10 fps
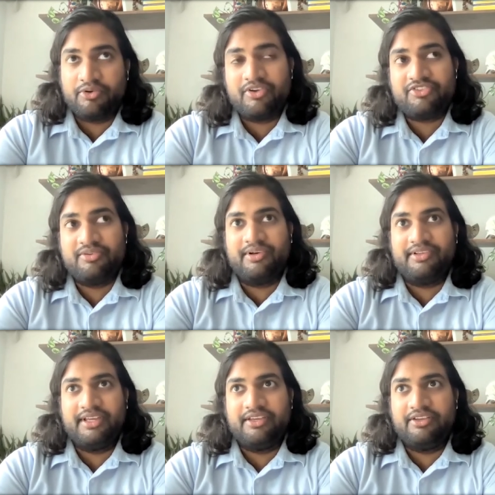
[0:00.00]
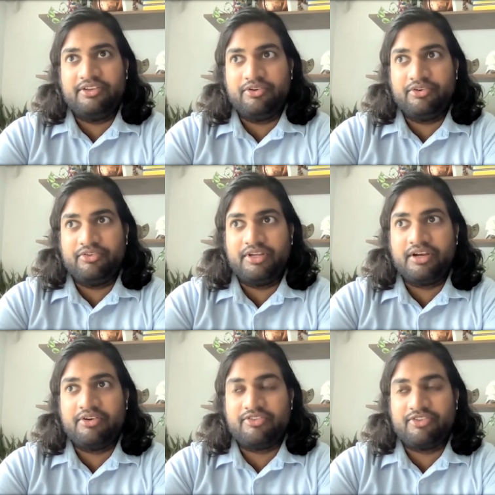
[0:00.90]
your question about like your
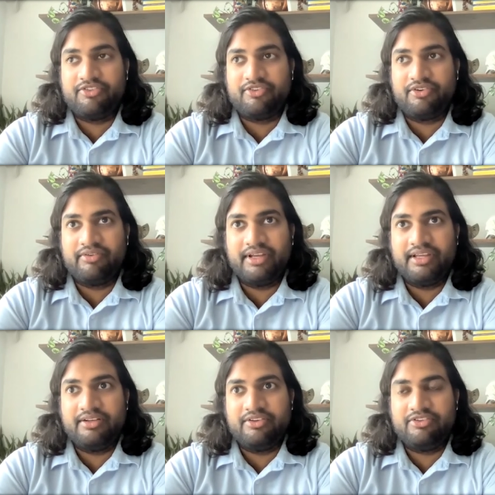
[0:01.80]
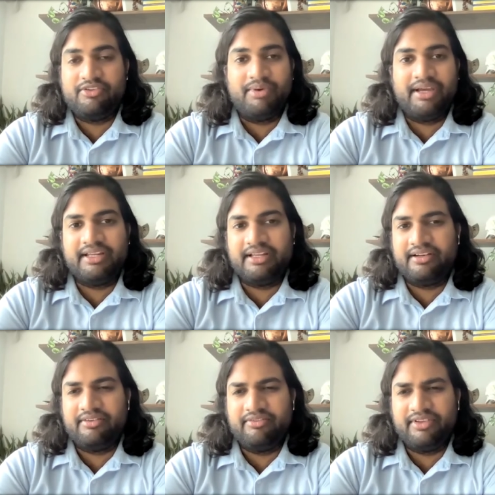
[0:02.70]
younger sister, right? She might not
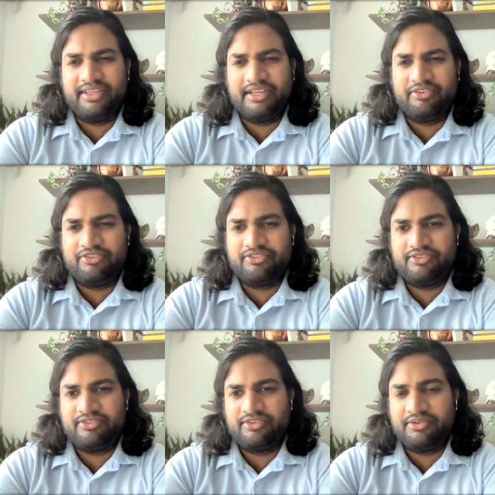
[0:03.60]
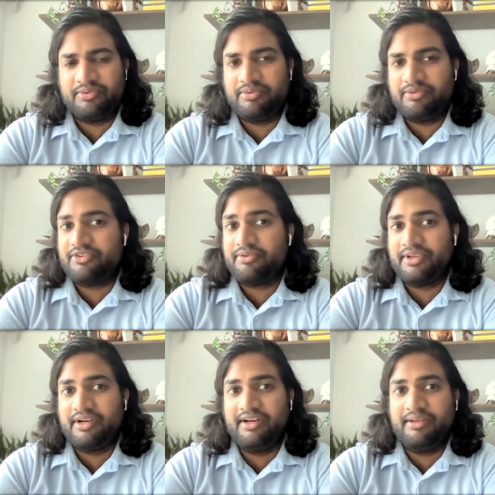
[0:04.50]
have really understood what was
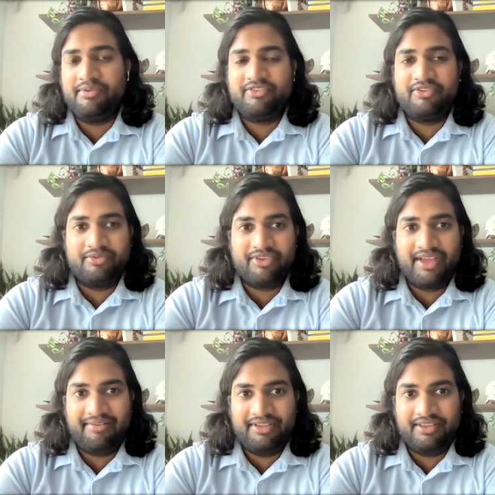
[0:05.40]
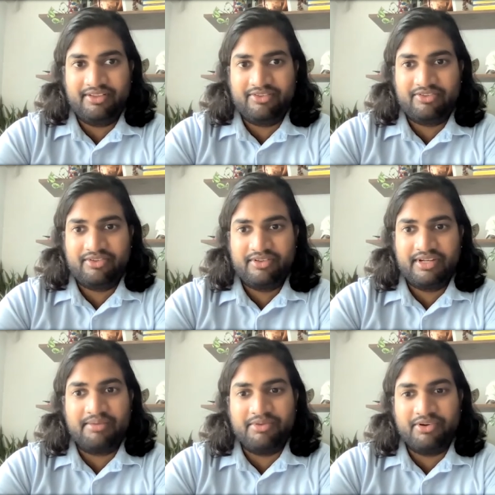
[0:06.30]
going on, but she was having these
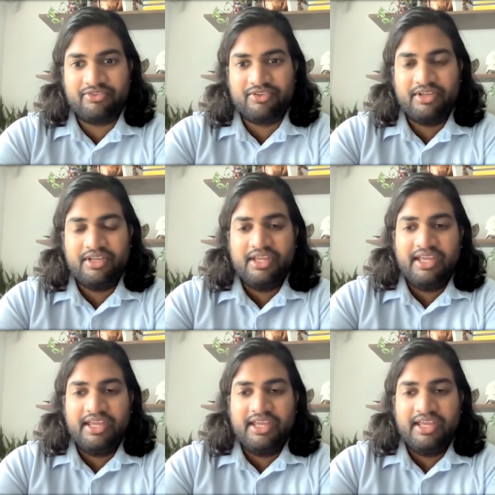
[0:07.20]
nightmares.